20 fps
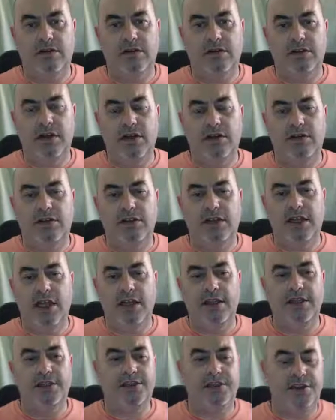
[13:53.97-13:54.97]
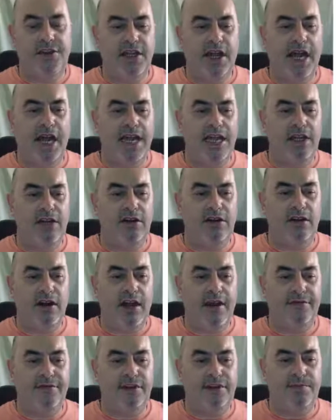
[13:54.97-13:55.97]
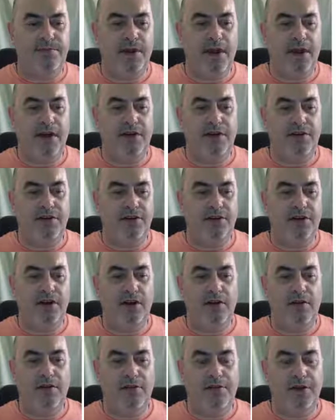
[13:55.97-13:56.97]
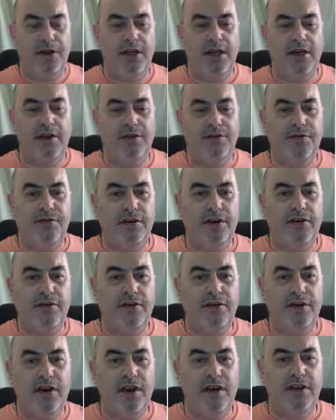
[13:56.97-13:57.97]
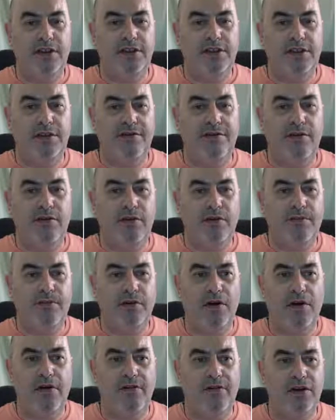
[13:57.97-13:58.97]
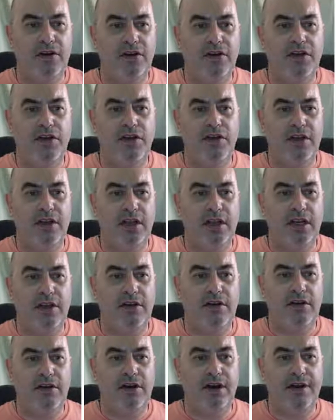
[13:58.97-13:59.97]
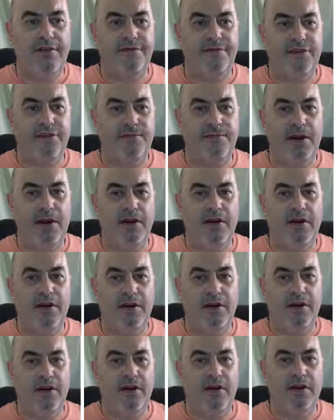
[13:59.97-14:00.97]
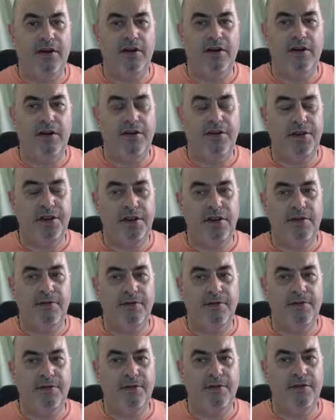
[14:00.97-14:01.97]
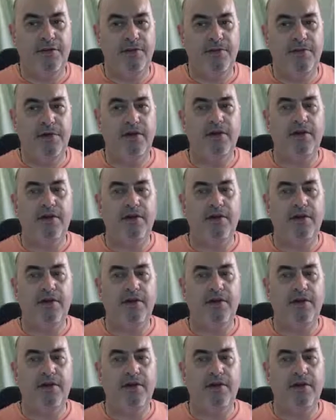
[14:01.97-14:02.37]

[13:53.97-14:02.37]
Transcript: So to get this today, you're going to have to spend, thick end of $300, and if you want the Pro version, then you're going to have to spend another, I think, a couple of hundred